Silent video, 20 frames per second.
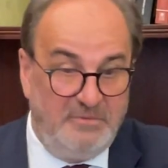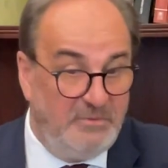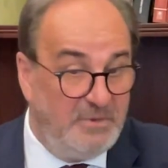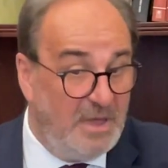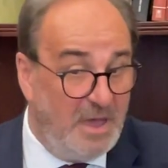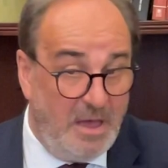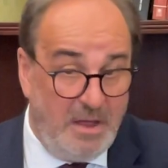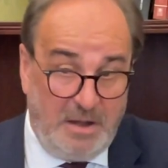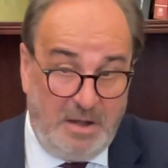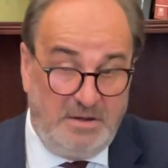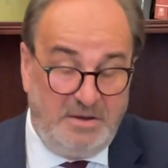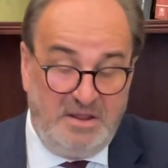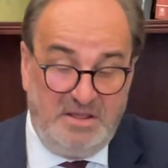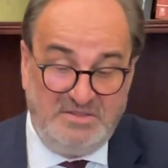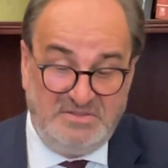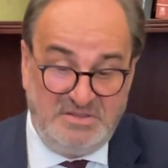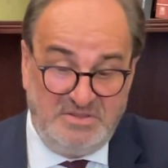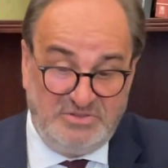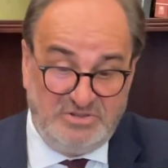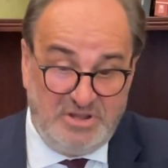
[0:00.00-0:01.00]
We are ready
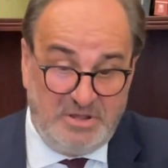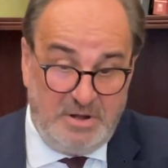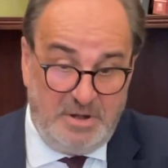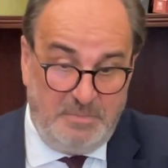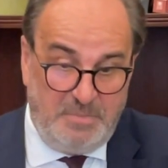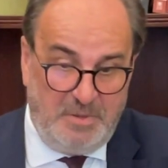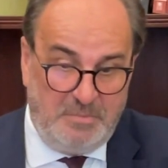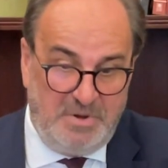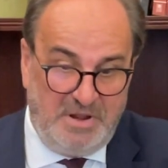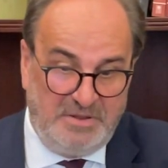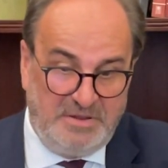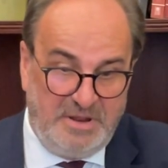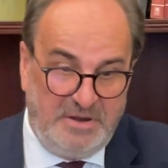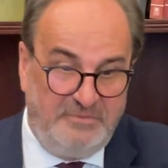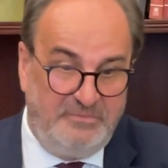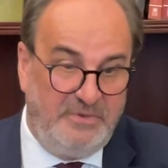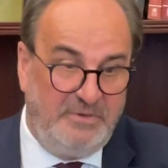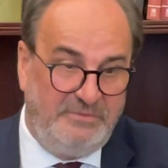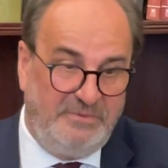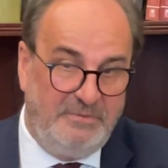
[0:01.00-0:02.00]
as the Czech Republic
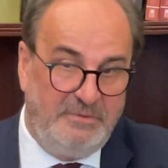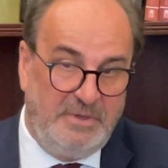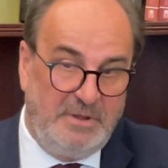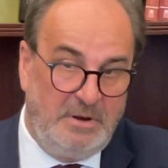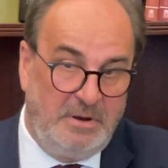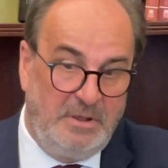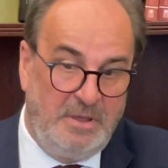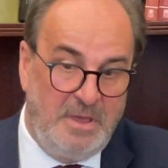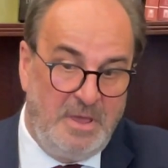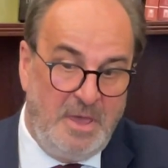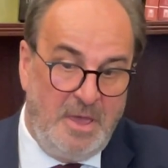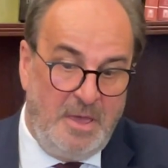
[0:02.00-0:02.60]
that we will